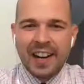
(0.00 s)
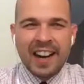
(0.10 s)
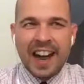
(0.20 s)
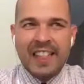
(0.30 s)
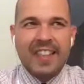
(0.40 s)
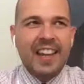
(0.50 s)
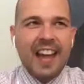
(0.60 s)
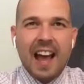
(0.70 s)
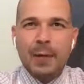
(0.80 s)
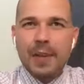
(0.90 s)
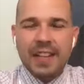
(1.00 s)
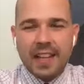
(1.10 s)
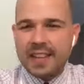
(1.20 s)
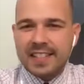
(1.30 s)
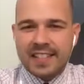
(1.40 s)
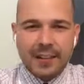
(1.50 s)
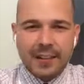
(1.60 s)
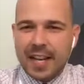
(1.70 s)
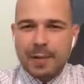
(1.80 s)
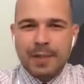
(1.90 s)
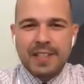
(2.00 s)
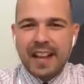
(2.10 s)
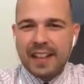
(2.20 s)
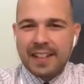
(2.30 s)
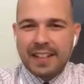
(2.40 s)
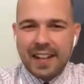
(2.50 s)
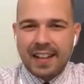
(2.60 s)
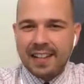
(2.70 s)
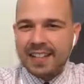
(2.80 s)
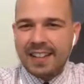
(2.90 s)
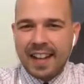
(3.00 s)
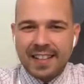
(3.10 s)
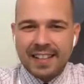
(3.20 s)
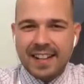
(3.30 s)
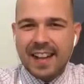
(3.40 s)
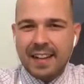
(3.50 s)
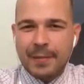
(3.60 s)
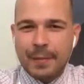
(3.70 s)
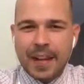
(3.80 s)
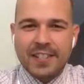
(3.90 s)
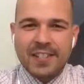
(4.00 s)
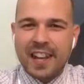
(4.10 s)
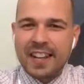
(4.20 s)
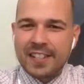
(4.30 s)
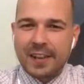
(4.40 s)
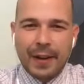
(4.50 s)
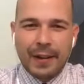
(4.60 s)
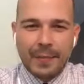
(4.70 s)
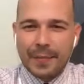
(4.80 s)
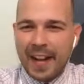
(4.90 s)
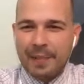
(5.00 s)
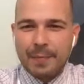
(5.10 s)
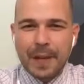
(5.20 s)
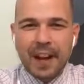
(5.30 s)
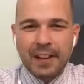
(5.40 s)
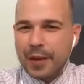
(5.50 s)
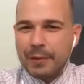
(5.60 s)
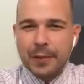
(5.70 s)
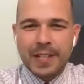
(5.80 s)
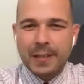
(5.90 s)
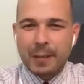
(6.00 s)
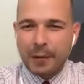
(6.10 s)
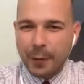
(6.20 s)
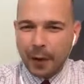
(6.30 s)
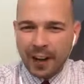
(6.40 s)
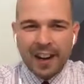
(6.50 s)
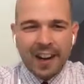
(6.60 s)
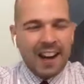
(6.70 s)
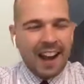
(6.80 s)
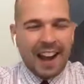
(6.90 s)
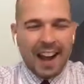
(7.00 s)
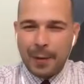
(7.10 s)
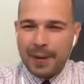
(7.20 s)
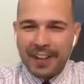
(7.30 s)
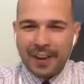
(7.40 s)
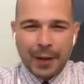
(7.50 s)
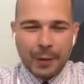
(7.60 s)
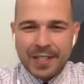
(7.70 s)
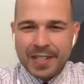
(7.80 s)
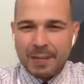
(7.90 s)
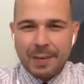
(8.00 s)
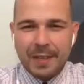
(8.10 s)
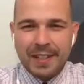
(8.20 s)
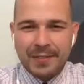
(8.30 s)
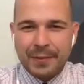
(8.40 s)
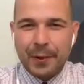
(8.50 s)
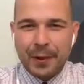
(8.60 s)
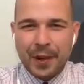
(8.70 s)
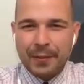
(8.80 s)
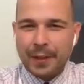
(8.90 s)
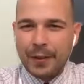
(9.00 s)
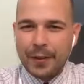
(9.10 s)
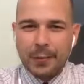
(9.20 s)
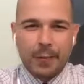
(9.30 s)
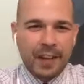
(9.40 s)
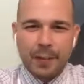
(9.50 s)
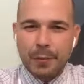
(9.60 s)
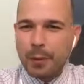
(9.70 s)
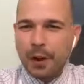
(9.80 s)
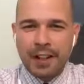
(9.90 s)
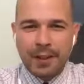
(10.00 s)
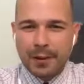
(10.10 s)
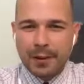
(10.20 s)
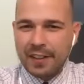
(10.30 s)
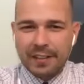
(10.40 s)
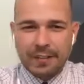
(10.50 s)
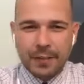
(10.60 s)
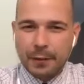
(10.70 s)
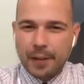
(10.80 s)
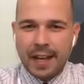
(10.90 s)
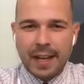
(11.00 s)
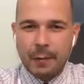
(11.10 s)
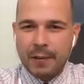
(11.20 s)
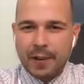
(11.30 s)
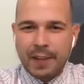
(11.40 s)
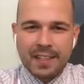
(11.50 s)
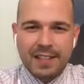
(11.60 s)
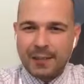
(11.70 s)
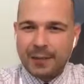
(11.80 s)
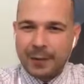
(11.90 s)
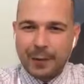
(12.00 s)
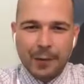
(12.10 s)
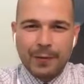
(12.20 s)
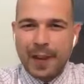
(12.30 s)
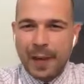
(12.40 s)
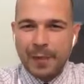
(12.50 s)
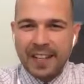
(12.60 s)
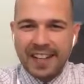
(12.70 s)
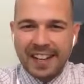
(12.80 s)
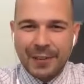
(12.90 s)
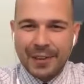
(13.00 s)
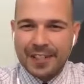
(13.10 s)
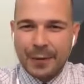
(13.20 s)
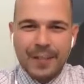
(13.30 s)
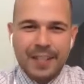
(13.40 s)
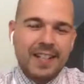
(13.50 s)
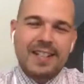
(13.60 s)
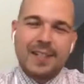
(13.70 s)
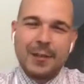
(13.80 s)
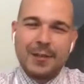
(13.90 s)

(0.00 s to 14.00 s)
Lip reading: I think it's got to be diet and exercise. I've been on great routines before, and I always seem to be falling off. There's another party or another night out with friends or family. And it's always an excuse.